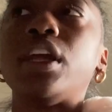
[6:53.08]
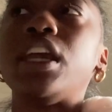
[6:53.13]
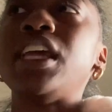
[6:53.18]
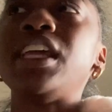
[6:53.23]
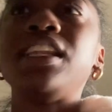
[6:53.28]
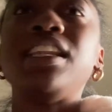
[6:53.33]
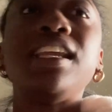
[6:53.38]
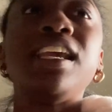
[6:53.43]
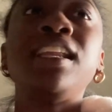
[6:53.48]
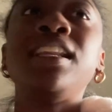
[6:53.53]

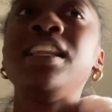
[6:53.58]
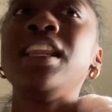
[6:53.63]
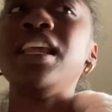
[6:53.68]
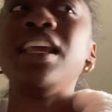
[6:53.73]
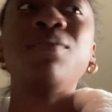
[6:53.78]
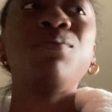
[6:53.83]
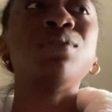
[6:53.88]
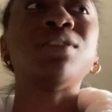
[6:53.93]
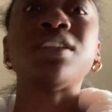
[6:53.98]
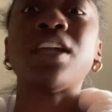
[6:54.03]

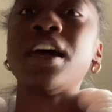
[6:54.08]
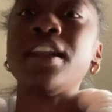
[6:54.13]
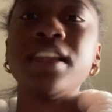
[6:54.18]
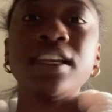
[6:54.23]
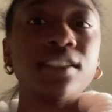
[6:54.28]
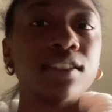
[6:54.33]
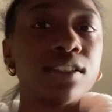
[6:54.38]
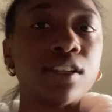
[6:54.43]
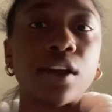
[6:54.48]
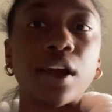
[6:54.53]
It was not
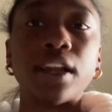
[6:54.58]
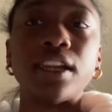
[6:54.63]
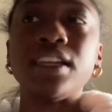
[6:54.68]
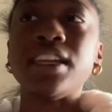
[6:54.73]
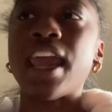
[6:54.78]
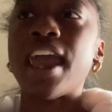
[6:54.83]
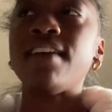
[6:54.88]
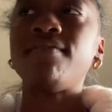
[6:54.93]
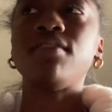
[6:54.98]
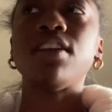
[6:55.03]
necessary. I didn't
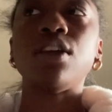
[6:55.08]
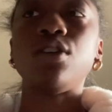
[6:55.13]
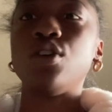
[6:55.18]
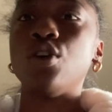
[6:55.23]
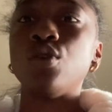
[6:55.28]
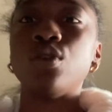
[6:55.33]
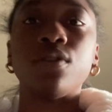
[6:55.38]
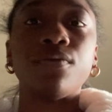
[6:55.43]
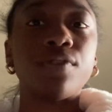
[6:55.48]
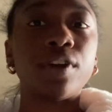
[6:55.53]
have to go
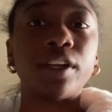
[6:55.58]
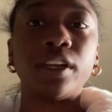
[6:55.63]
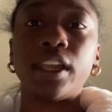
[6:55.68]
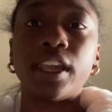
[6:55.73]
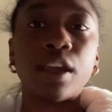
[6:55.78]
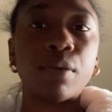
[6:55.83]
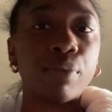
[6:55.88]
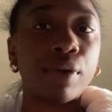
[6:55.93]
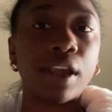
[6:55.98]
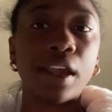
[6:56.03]
on a fucking
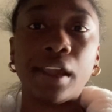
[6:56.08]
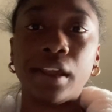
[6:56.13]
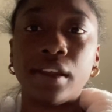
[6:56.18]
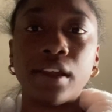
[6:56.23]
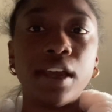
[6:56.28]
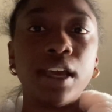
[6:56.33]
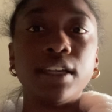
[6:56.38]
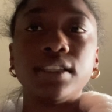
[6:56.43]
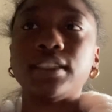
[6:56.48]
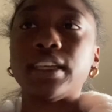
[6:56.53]
campaign
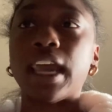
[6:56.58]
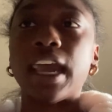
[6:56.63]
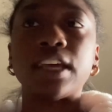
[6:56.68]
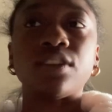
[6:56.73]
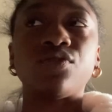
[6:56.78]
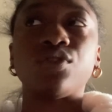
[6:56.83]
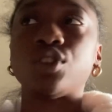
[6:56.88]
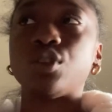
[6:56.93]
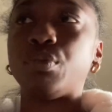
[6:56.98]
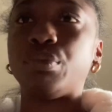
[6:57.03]
to ask
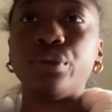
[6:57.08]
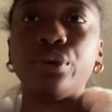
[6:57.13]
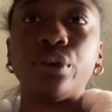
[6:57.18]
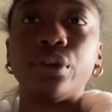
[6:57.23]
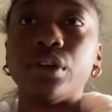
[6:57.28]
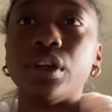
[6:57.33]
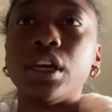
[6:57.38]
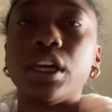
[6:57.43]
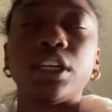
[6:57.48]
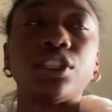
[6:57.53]
for
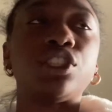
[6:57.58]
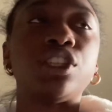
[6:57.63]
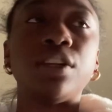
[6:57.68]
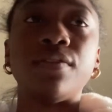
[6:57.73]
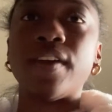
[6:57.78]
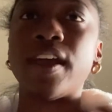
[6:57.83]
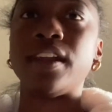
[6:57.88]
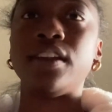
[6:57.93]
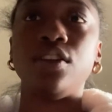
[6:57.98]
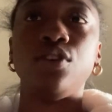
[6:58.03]
support. I
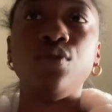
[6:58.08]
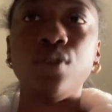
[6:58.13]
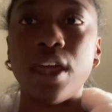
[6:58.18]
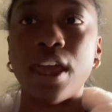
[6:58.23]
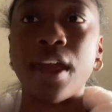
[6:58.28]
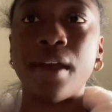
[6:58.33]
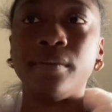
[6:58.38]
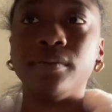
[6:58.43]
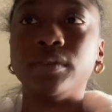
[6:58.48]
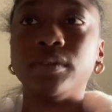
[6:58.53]
shouldn't have had to do
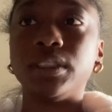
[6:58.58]
that.